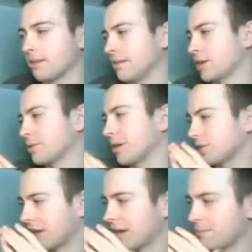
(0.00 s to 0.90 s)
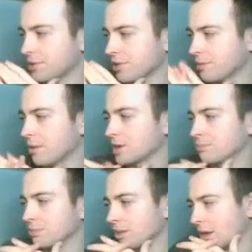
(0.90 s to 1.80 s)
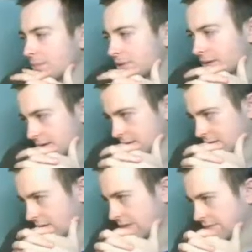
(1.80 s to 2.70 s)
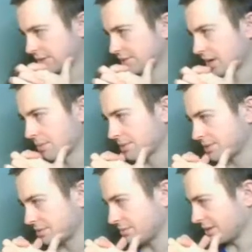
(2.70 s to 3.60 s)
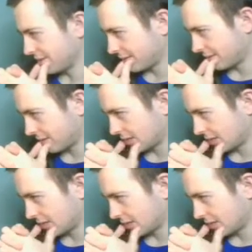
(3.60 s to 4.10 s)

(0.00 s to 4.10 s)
Clash Royale should have a mystery box blob card. Every time it's... what?